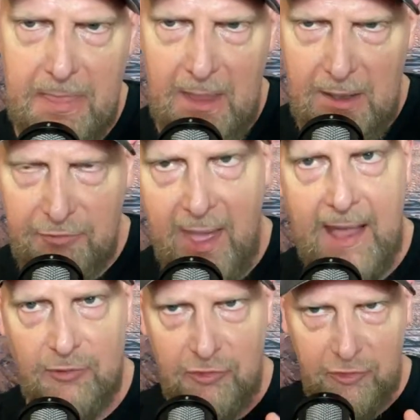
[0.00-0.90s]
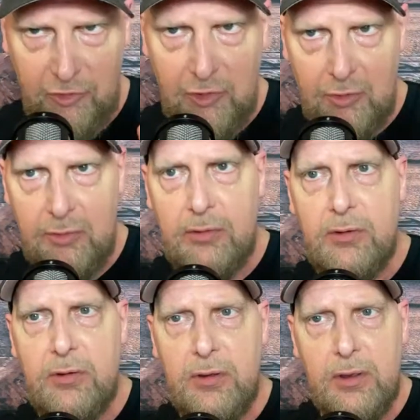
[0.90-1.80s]
attached to
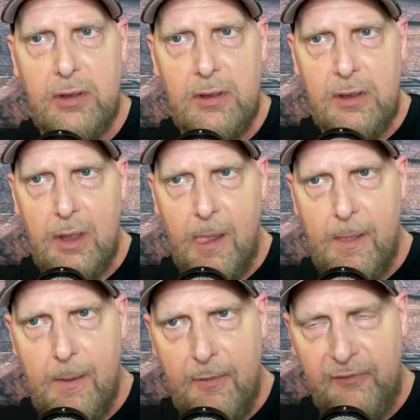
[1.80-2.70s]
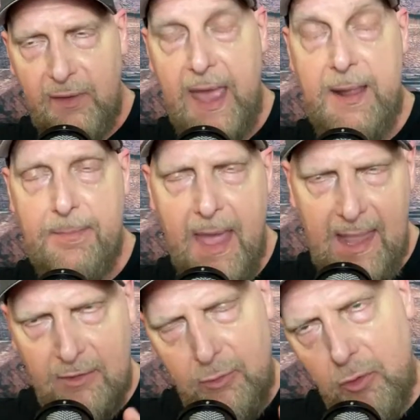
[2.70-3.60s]
fame
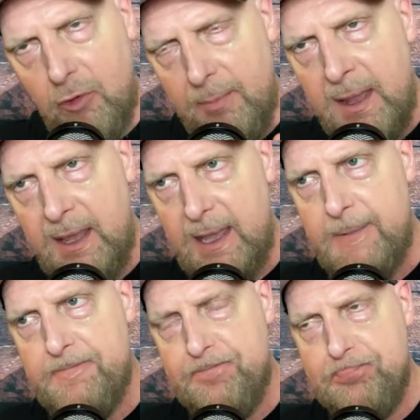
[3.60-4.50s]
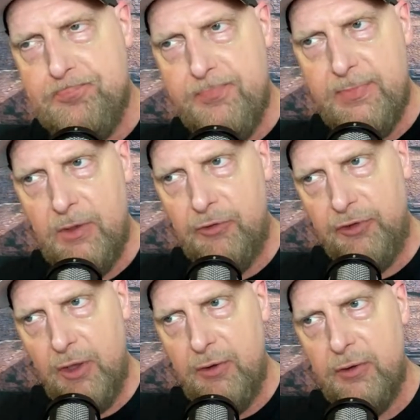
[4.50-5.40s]
and or money.
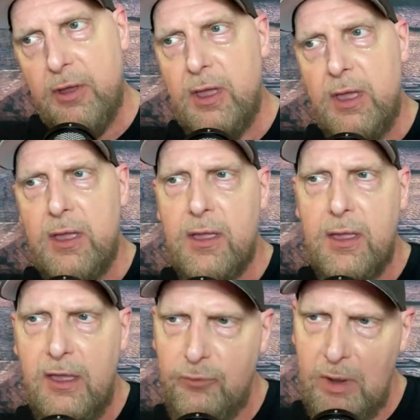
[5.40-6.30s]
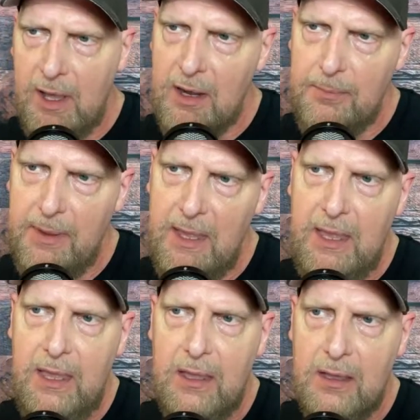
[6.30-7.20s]
So if we're going to
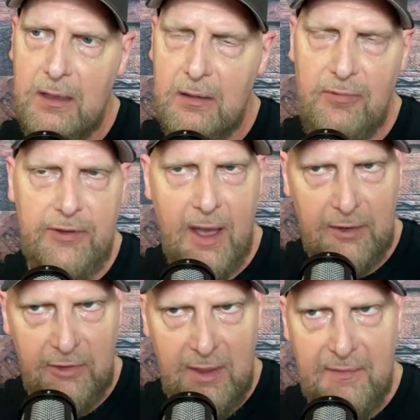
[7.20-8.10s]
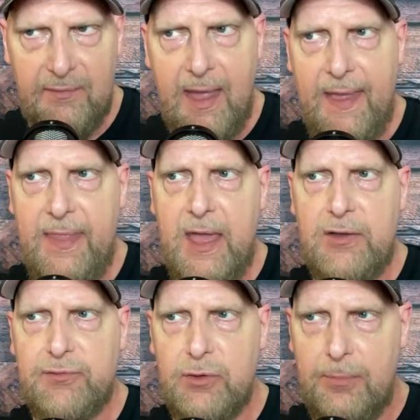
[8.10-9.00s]
be reductive and
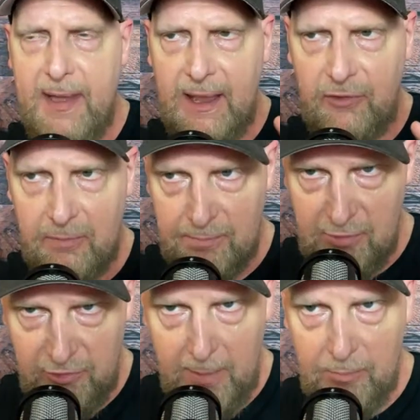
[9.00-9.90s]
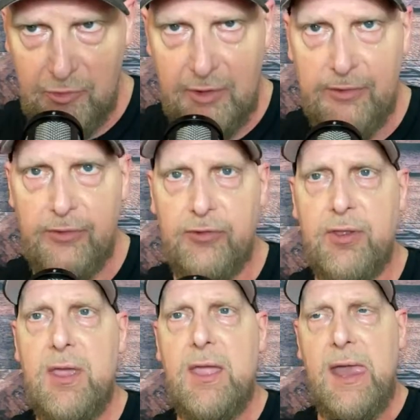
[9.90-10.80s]
therefore make some presumptions
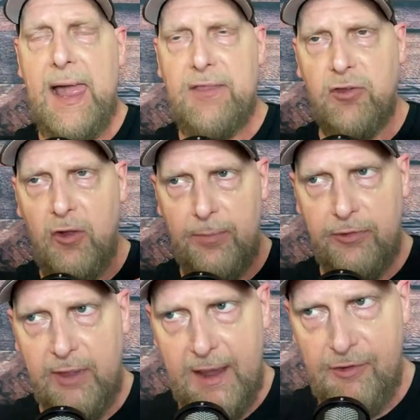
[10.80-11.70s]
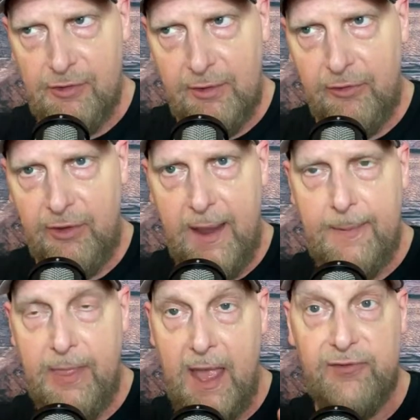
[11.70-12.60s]
as a conversation and say
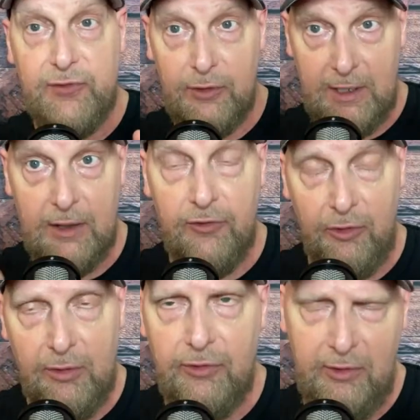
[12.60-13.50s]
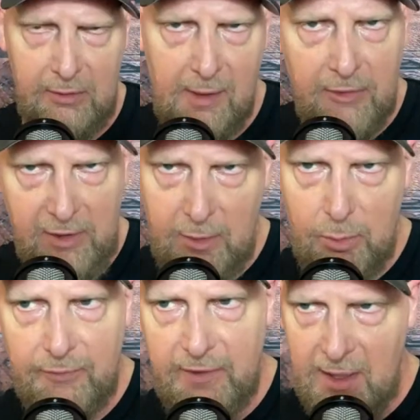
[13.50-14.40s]
therefore, you know, 2 and 2 does
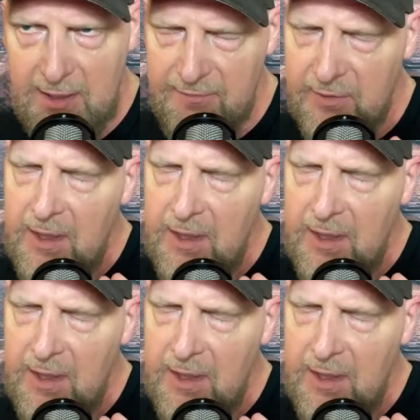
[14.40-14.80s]
equal 5,